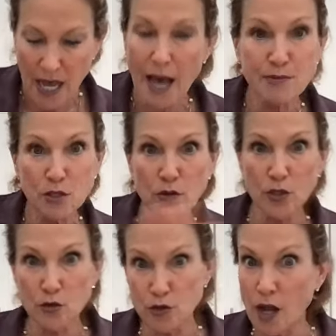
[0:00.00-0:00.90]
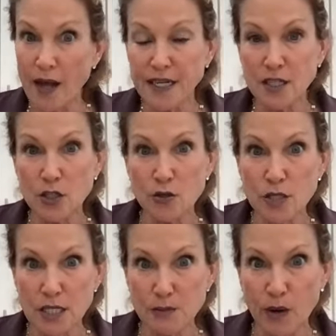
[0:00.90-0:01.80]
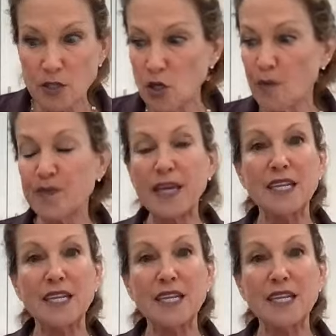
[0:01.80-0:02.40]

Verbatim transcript: Absolutely, you do not need to use the espresso.